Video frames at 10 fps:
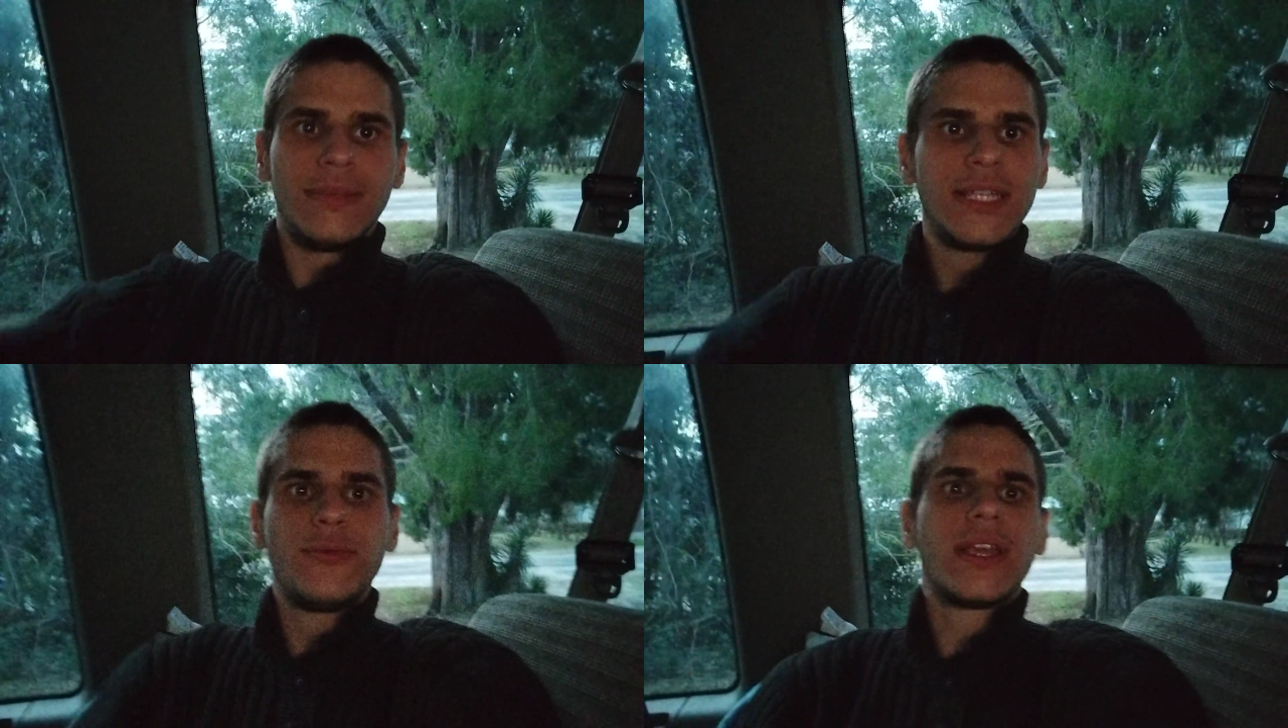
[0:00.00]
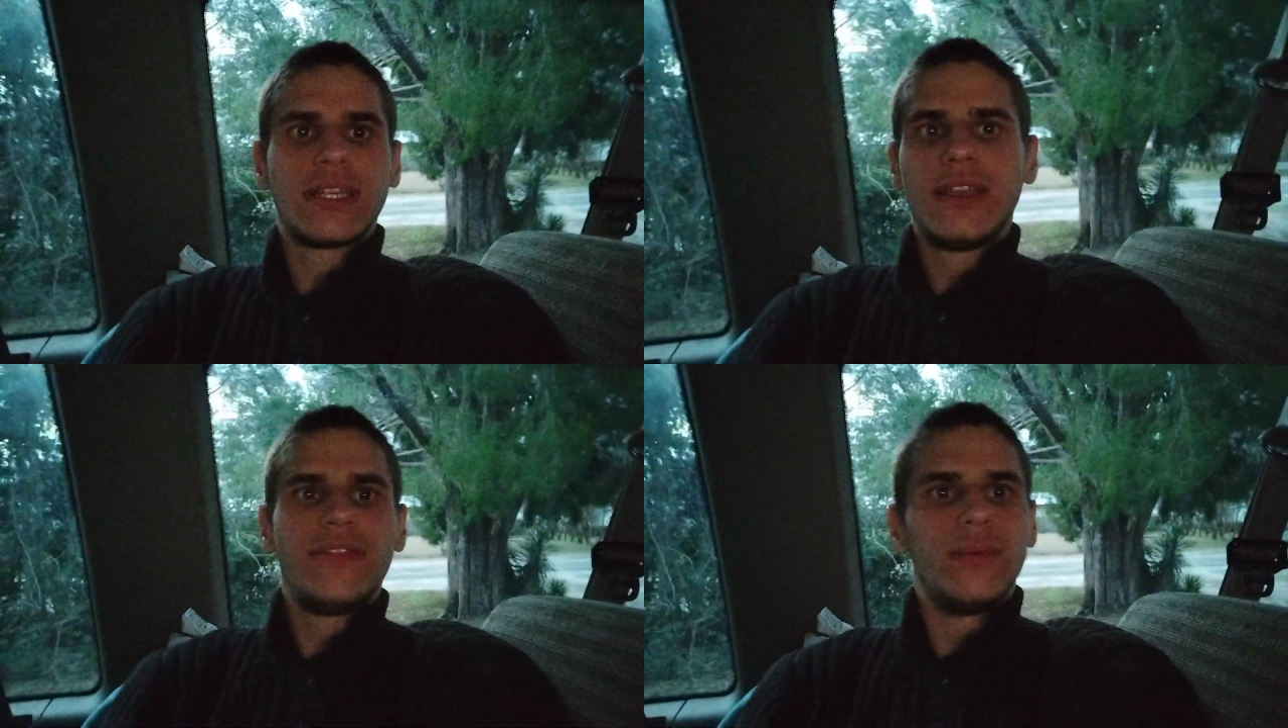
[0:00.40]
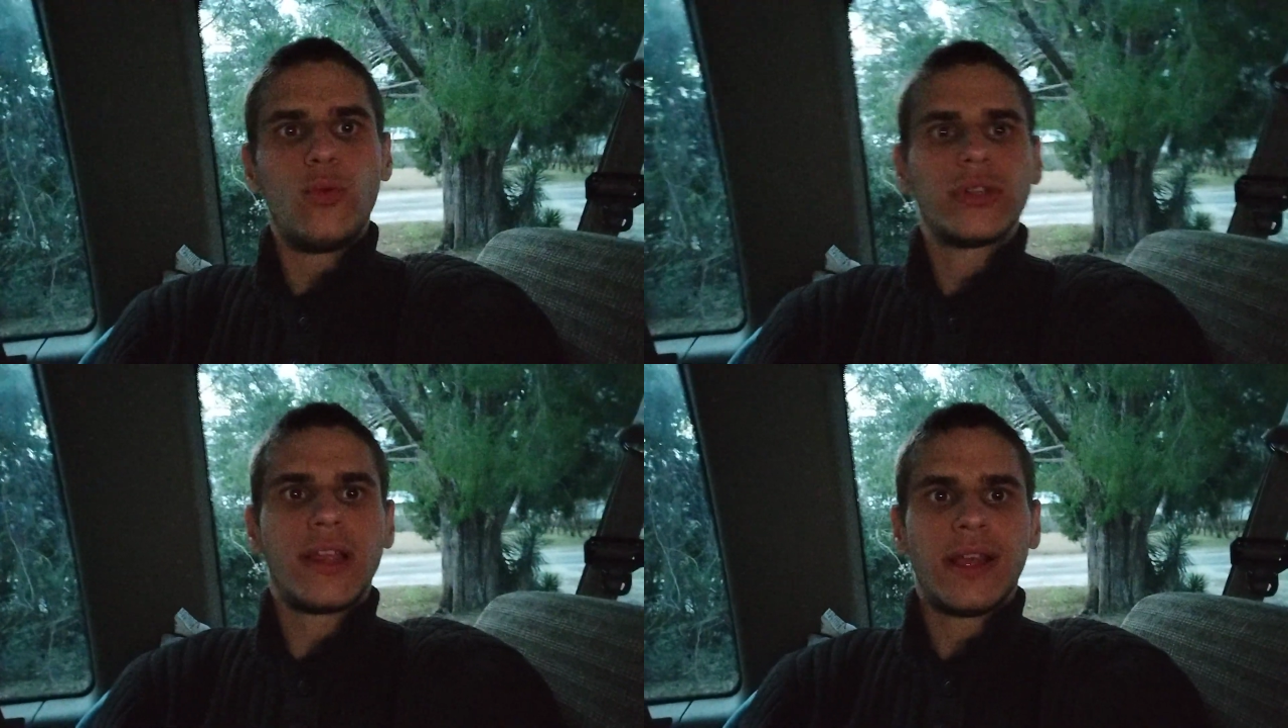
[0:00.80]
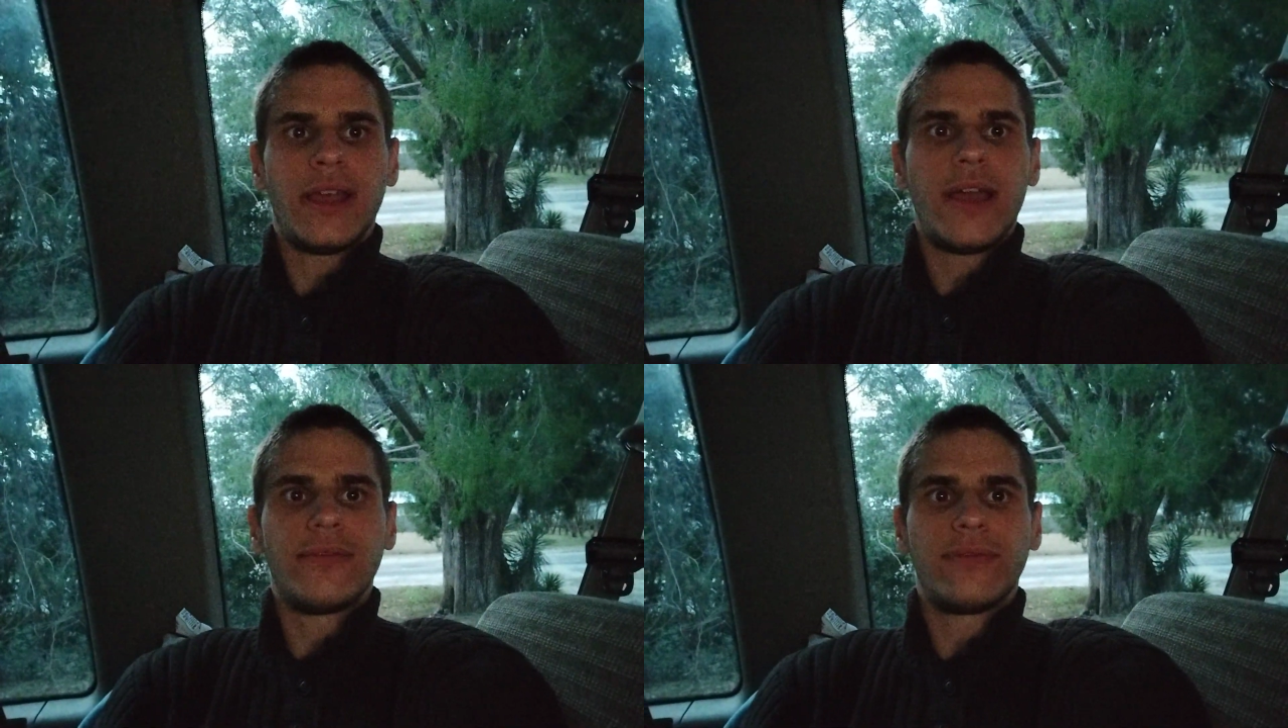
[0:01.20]
This week even more than a
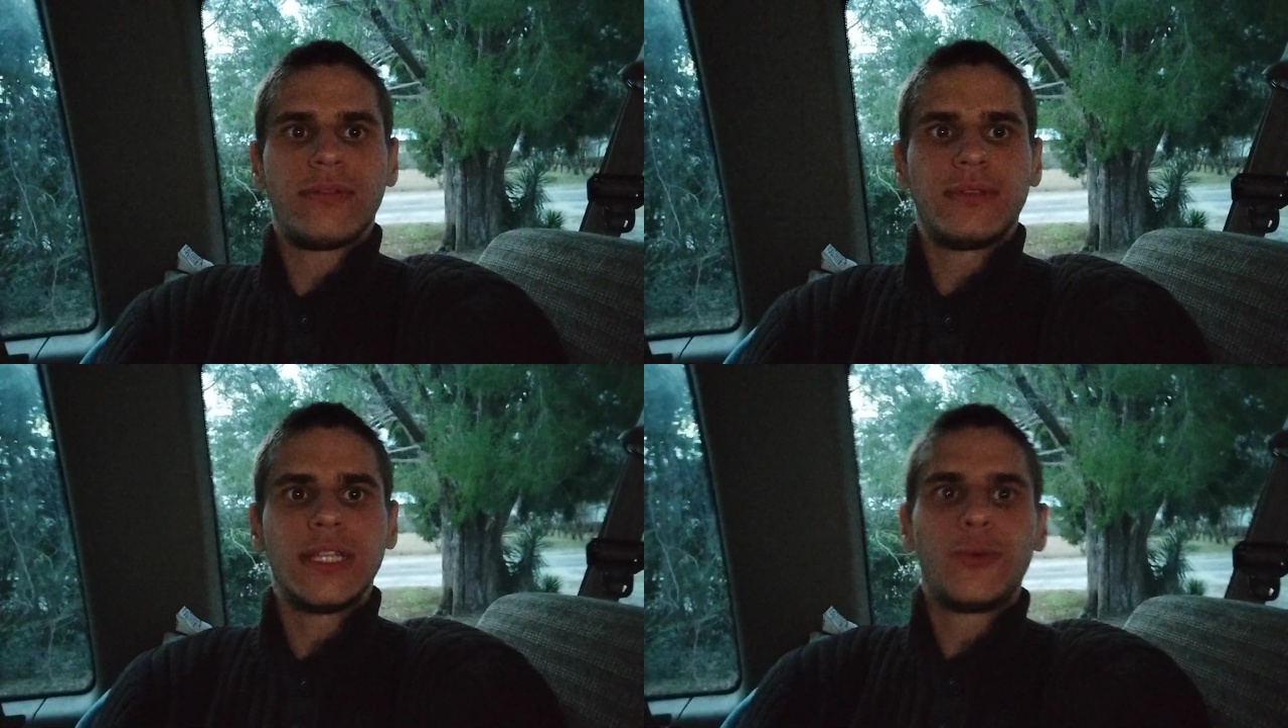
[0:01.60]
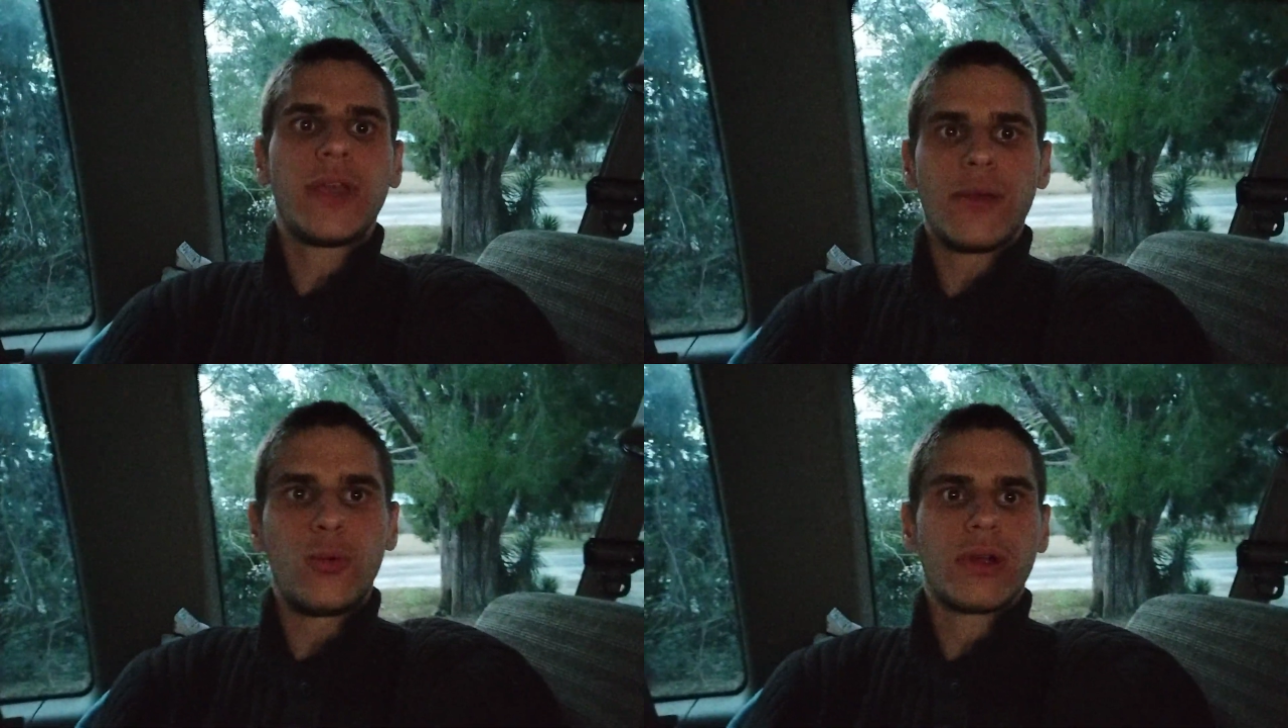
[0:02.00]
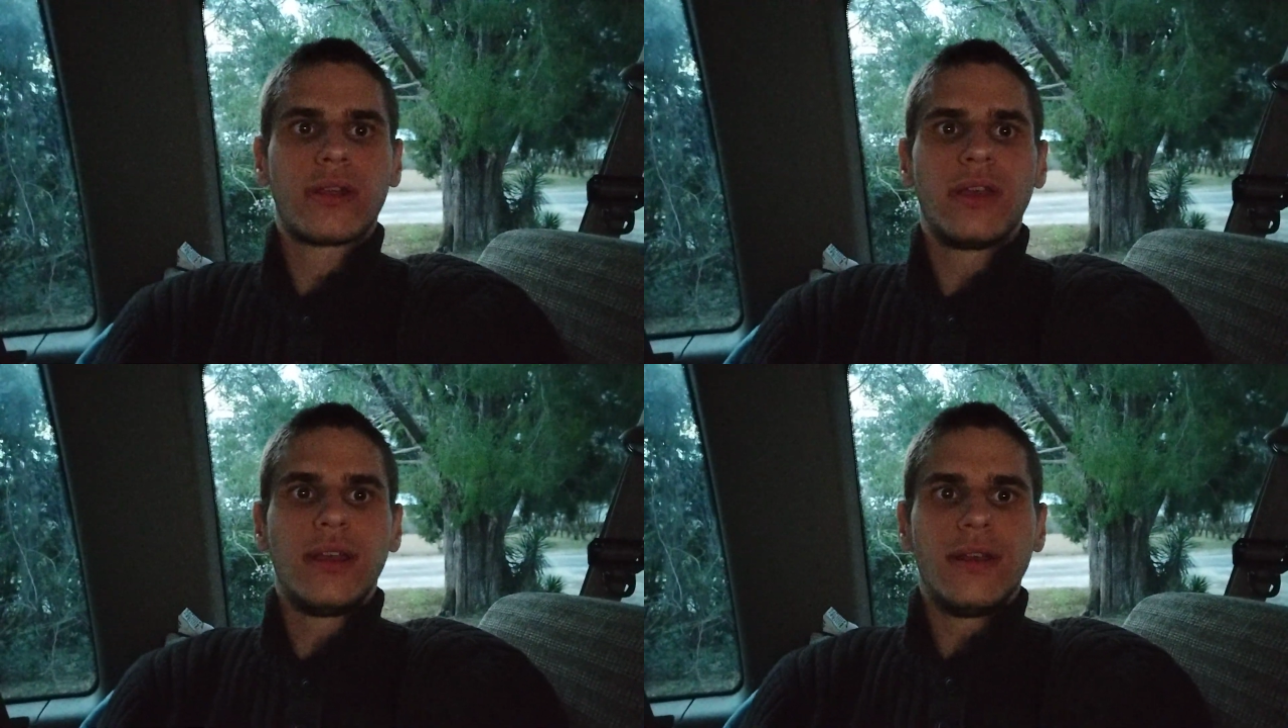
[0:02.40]
half. This week I work